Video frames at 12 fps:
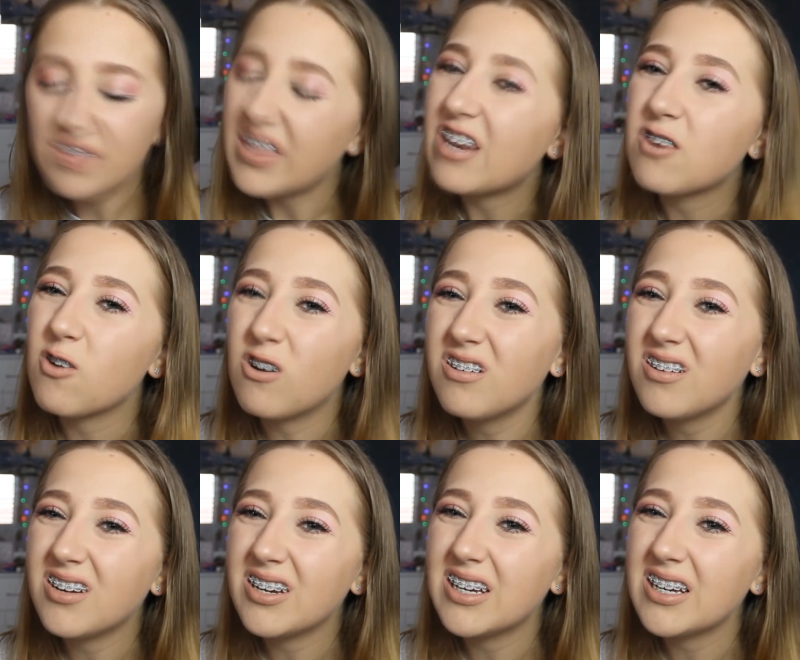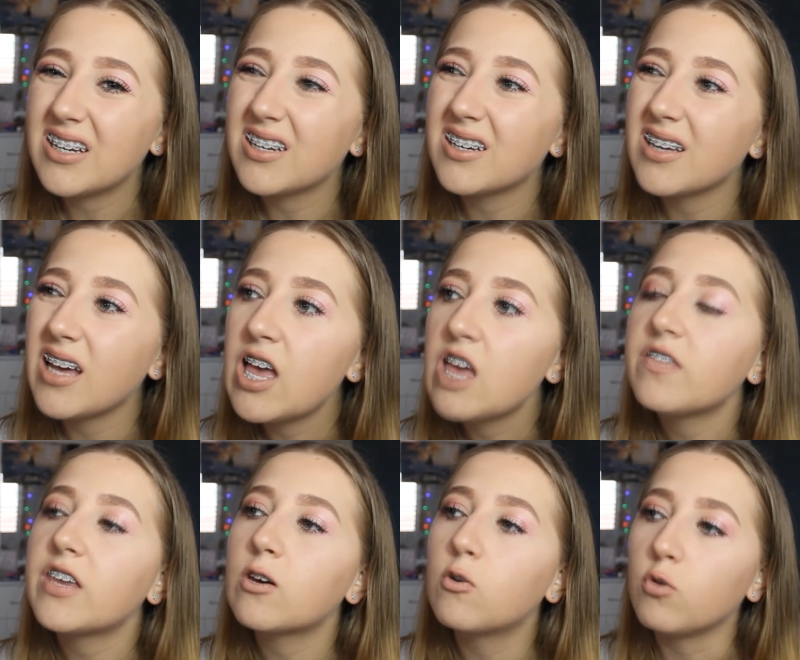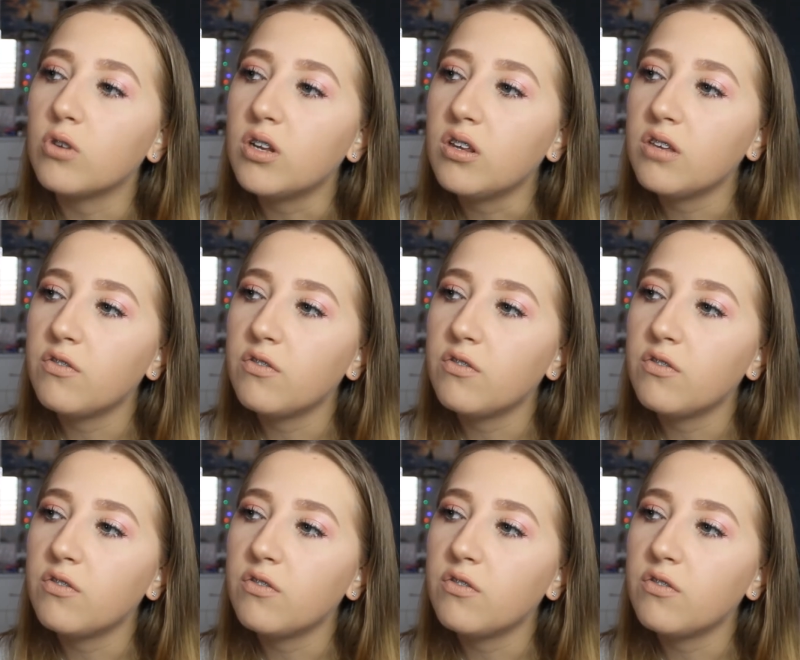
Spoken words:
They're good